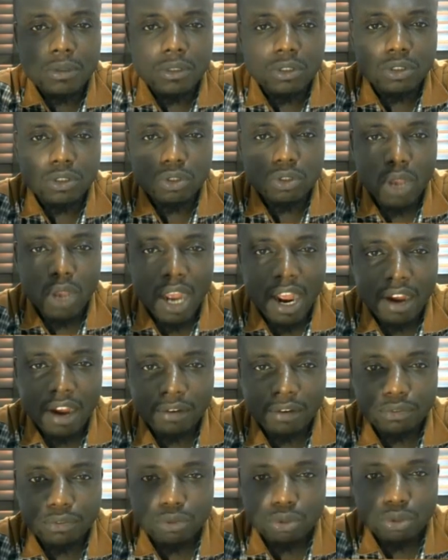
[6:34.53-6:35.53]
you
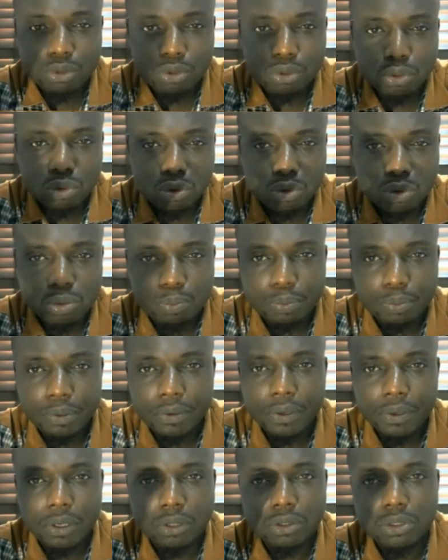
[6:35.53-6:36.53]
have 2
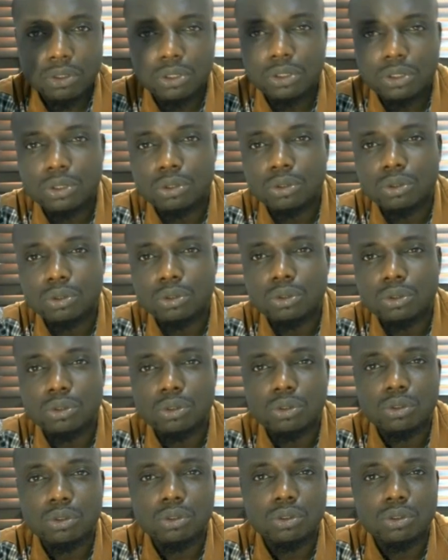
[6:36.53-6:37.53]
periods to
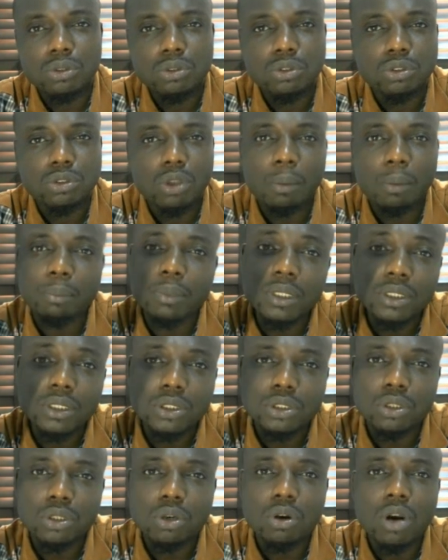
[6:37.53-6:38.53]

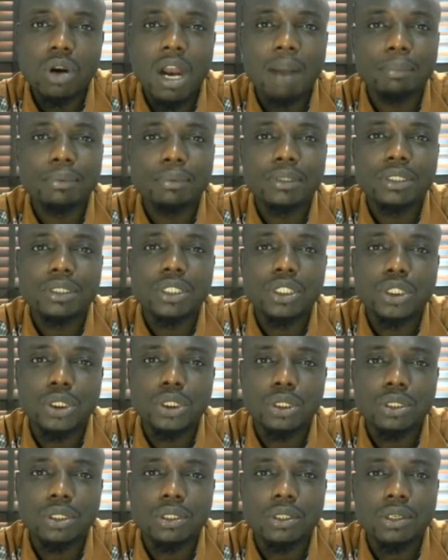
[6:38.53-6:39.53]
submit your
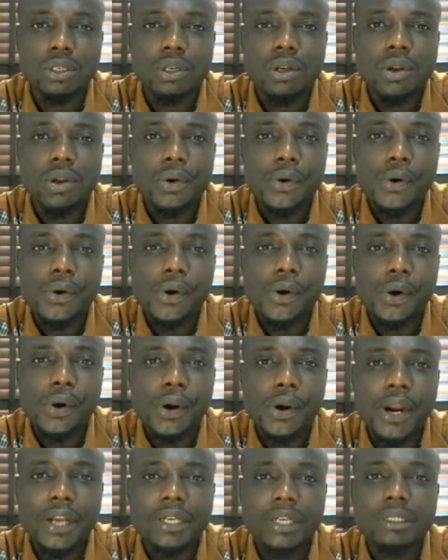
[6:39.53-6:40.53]
application.
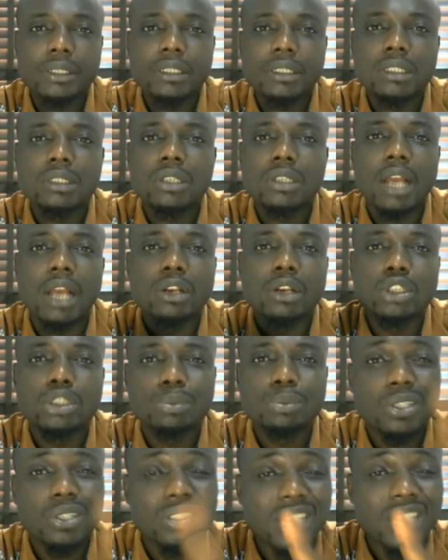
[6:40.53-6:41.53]
Alright, and those
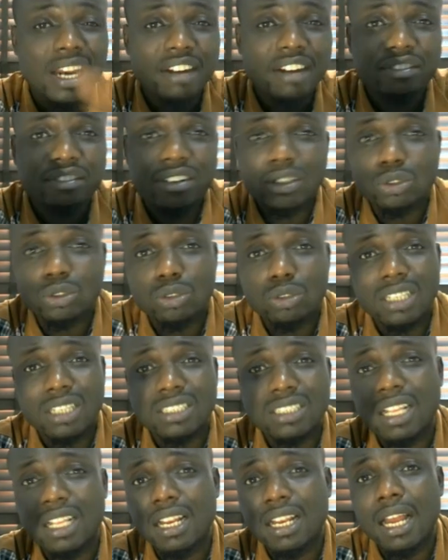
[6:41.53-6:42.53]
periods are referred to as
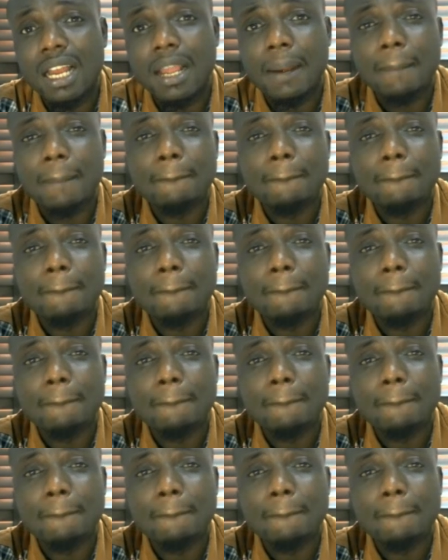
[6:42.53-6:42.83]
deadline.